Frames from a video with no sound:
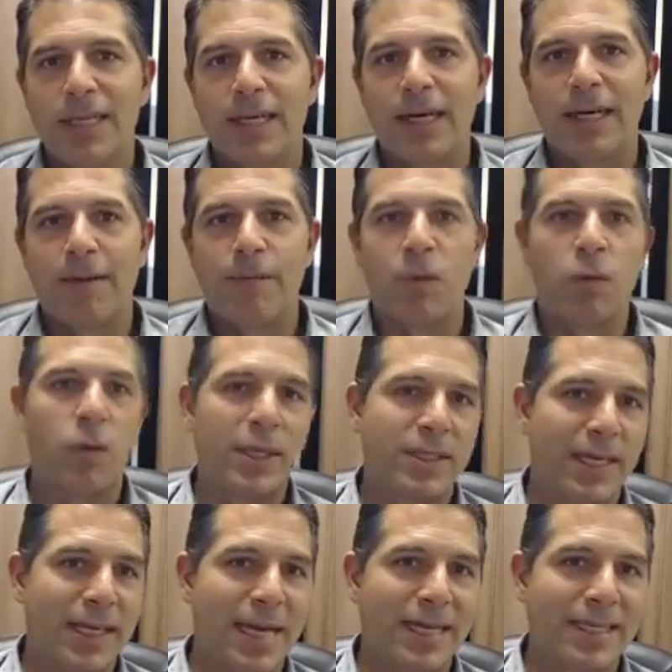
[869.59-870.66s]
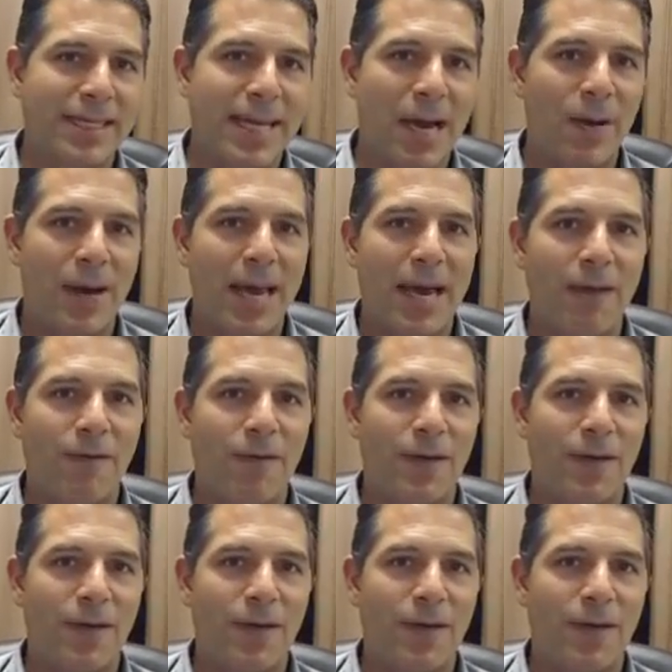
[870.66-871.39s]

Wednesday nights now I have